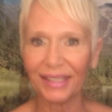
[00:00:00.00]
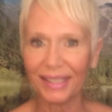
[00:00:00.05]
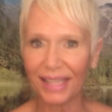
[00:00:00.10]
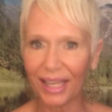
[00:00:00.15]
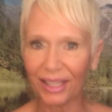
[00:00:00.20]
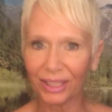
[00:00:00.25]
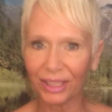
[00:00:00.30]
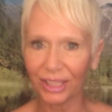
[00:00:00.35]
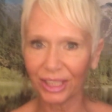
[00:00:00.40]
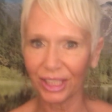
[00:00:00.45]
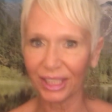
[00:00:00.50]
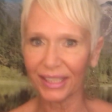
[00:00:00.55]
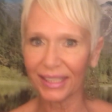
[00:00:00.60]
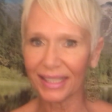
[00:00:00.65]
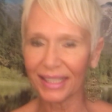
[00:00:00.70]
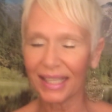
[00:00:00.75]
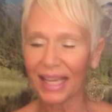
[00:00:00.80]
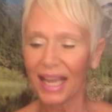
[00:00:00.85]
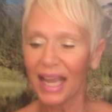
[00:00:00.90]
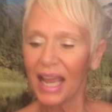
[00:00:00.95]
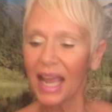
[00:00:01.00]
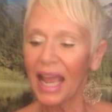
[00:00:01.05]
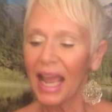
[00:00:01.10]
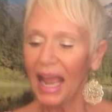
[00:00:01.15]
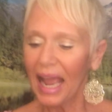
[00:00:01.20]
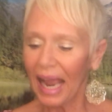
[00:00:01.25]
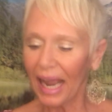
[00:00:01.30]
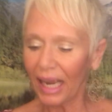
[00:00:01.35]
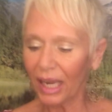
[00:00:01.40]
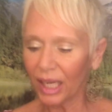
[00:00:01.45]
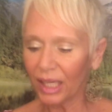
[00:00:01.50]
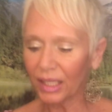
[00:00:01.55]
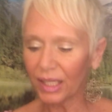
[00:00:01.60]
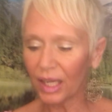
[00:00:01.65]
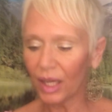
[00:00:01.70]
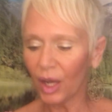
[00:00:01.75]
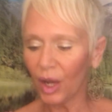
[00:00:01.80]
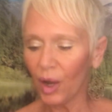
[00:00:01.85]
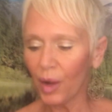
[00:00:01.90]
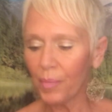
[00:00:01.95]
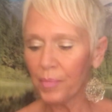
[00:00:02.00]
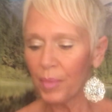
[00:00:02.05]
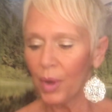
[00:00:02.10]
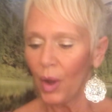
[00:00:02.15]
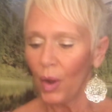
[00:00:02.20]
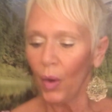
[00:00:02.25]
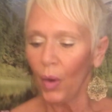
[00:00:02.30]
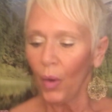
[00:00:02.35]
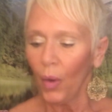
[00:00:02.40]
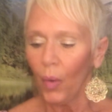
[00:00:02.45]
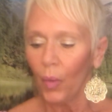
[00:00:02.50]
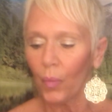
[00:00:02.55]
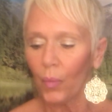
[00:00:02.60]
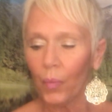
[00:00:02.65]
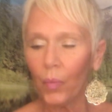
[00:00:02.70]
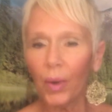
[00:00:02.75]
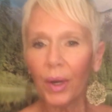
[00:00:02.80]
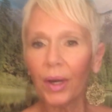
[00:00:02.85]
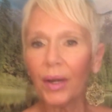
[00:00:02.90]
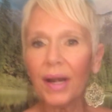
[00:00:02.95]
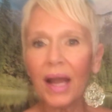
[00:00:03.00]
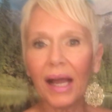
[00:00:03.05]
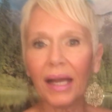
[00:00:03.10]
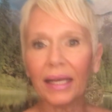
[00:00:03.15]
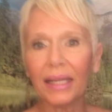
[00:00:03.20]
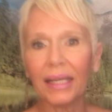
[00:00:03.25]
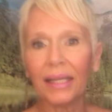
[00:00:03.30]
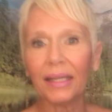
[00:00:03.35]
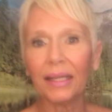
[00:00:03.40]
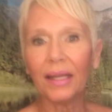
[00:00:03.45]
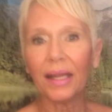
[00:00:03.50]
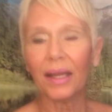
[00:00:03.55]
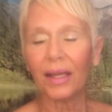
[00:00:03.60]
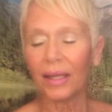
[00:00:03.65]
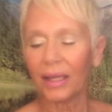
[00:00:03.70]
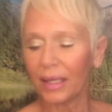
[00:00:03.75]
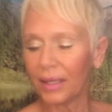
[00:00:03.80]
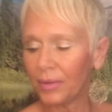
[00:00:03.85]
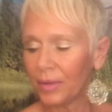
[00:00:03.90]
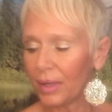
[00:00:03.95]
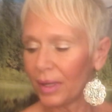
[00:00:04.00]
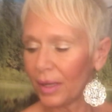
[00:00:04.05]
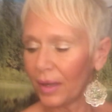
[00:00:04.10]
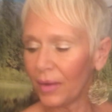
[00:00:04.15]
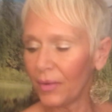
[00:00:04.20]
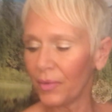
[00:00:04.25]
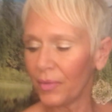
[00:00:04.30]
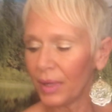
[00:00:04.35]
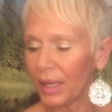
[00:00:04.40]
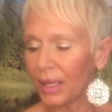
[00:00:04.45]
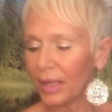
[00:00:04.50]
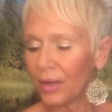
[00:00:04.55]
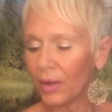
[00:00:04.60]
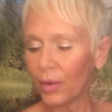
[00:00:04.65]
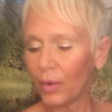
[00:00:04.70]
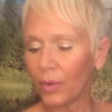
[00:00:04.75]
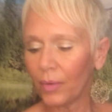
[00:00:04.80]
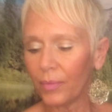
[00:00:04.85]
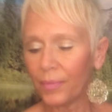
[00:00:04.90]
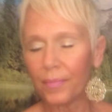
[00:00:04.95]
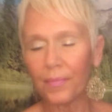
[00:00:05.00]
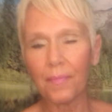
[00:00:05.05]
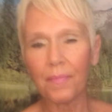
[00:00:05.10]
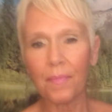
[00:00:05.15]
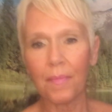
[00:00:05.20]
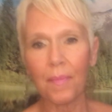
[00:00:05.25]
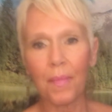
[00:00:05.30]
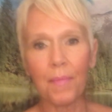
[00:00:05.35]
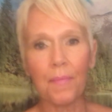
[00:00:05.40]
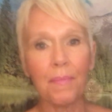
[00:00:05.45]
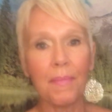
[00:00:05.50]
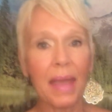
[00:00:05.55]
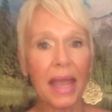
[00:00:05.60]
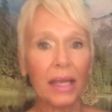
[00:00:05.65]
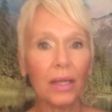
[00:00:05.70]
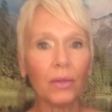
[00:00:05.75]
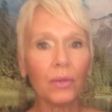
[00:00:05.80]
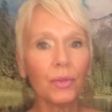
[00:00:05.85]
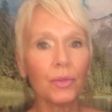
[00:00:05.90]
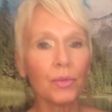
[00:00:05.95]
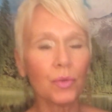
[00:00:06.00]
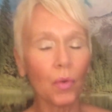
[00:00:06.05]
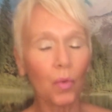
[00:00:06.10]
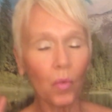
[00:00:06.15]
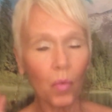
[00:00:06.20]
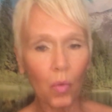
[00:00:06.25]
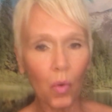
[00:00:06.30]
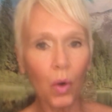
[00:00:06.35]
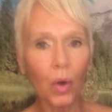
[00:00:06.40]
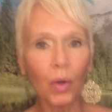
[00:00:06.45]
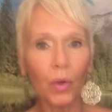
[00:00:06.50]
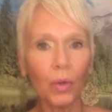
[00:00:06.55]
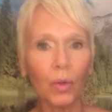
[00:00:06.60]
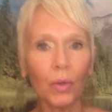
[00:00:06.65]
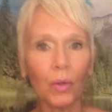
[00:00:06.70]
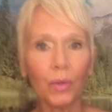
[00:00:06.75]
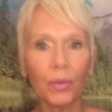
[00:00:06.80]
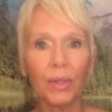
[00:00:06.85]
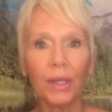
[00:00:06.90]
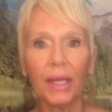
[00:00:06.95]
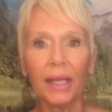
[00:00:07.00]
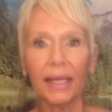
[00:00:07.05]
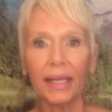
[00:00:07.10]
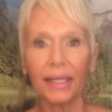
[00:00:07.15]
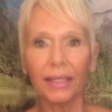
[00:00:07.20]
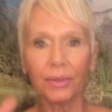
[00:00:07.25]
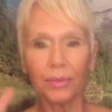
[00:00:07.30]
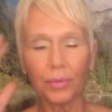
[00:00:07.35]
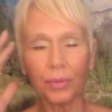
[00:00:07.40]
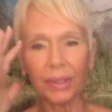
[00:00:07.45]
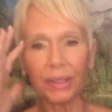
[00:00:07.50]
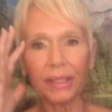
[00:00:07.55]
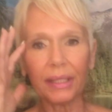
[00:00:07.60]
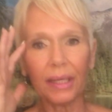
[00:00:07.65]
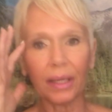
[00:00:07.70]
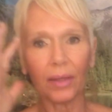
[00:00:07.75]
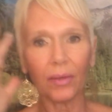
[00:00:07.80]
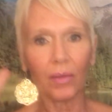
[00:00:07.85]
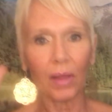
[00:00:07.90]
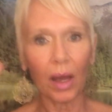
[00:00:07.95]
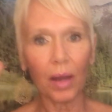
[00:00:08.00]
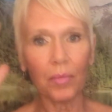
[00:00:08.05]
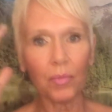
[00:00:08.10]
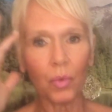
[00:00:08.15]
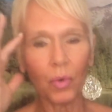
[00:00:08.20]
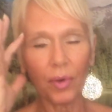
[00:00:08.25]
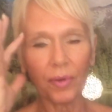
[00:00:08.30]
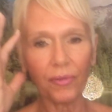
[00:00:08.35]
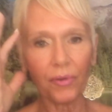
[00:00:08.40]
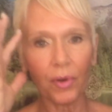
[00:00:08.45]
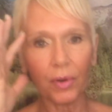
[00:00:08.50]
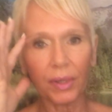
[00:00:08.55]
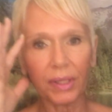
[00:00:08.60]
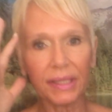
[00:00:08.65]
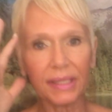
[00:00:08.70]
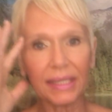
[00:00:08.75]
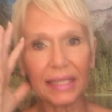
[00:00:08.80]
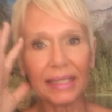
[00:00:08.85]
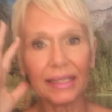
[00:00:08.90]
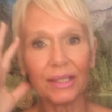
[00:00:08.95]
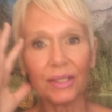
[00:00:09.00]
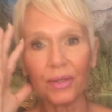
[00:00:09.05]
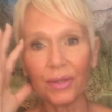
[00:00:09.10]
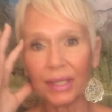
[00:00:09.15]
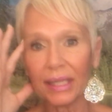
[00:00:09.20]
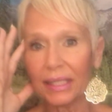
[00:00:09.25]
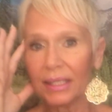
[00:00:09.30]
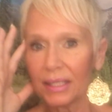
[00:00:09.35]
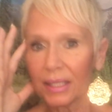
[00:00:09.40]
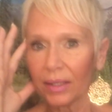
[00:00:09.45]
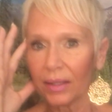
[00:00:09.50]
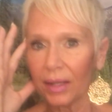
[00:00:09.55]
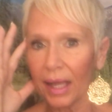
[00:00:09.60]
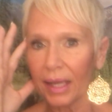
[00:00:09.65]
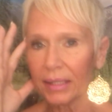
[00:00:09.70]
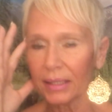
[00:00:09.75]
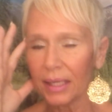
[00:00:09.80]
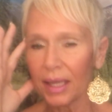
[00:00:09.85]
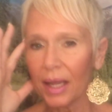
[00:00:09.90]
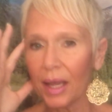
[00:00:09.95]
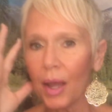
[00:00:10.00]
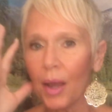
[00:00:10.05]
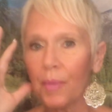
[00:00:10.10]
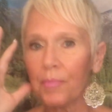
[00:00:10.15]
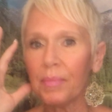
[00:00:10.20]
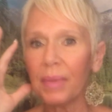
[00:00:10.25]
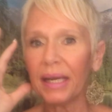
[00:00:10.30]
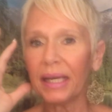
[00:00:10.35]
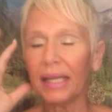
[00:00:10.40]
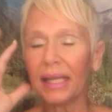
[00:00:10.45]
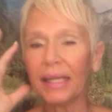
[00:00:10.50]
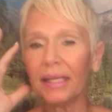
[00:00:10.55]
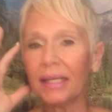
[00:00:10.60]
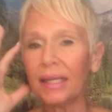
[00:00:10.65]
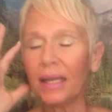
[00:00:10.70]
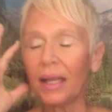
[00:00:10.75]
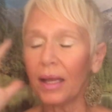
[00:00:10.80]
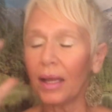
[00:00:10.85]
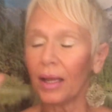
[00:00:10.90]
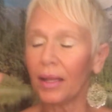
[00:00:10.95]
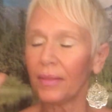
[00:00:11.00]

intelligence, and we're not in a male's world. It's really a lot more focused into intellect, but in